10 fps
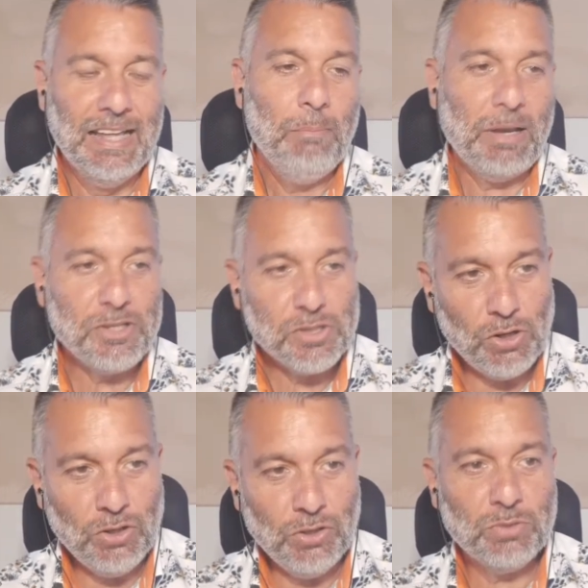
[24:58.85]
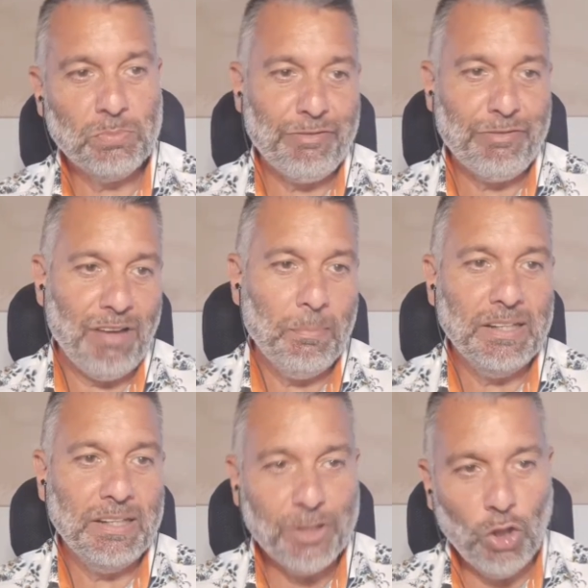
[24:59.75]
My sons, my family, they all